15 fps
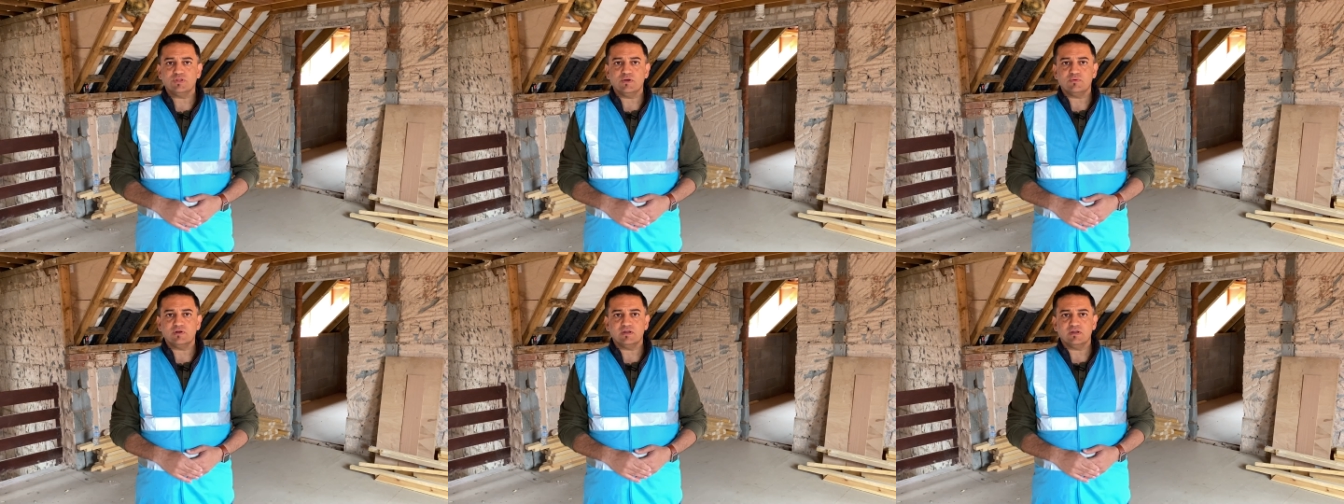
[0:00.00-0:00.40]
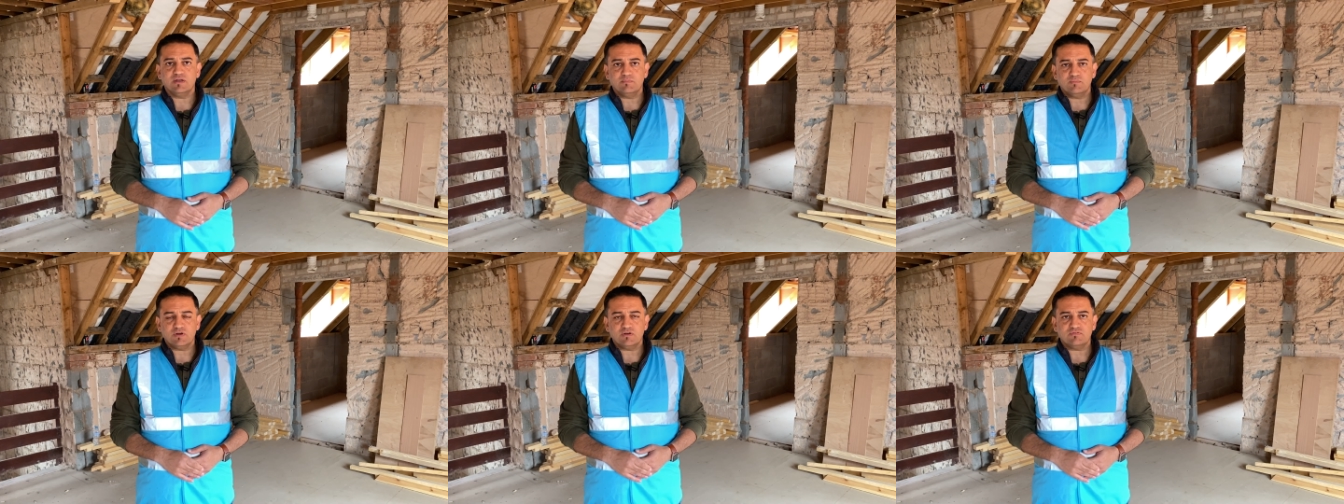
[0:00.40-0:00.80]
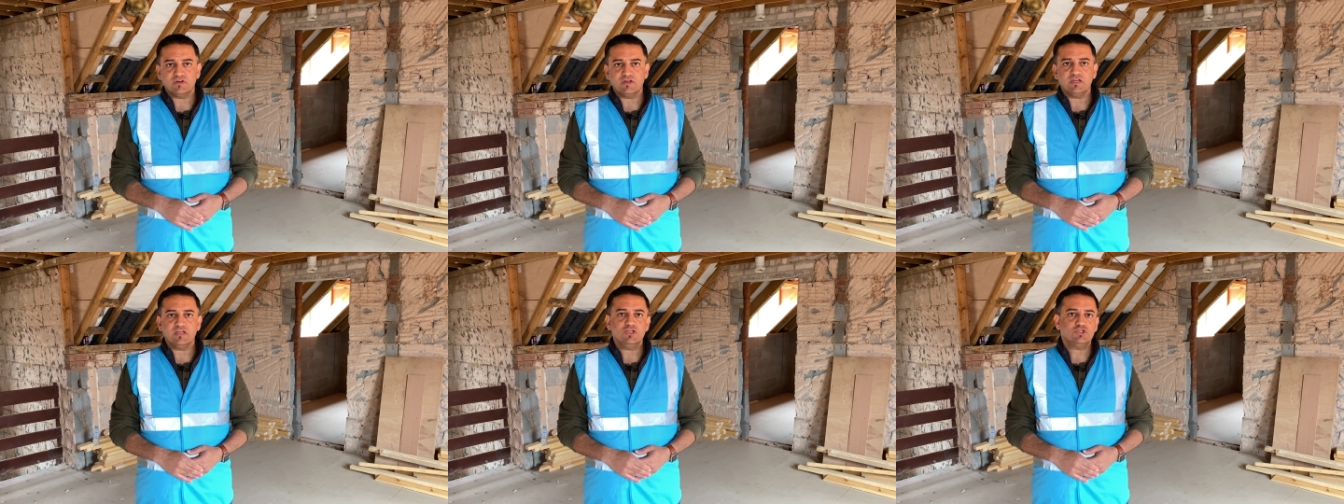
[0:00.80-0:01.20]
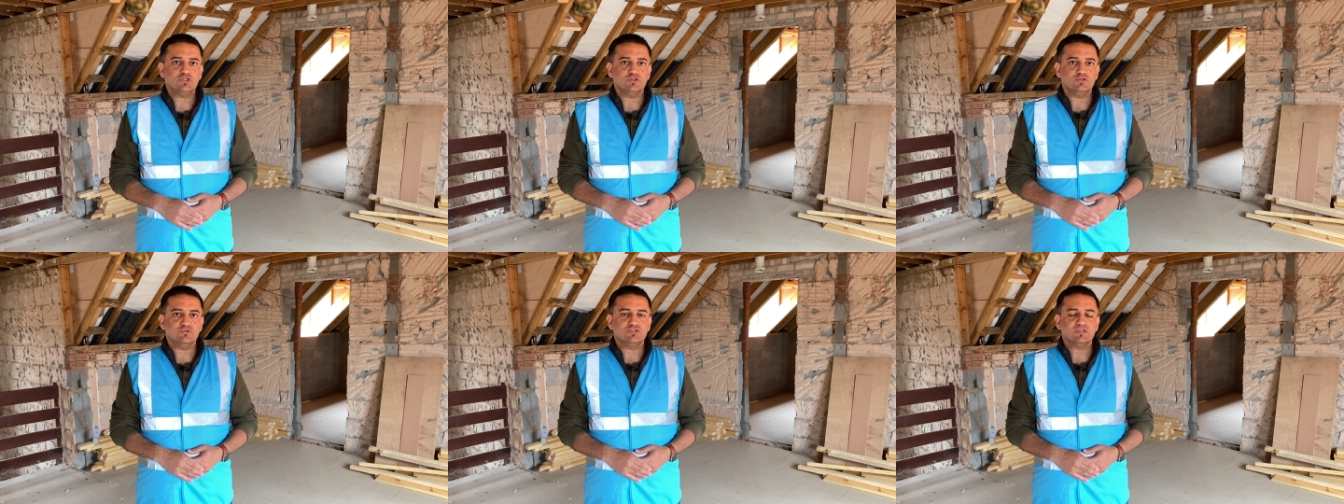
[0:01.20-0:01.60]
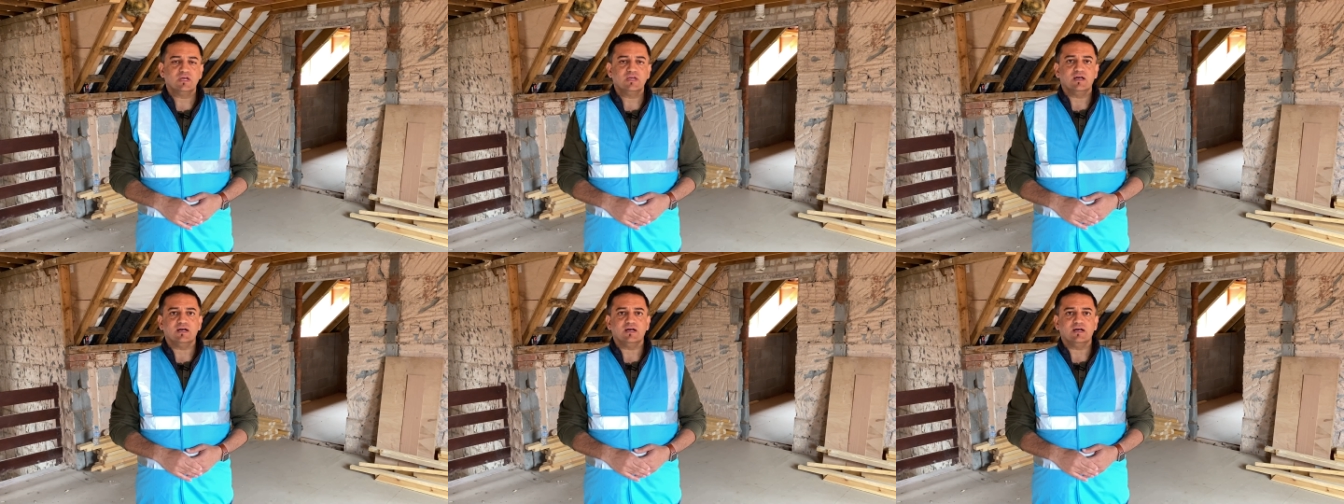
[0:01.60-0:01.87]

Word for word: There were a number of uh, issues. Uh,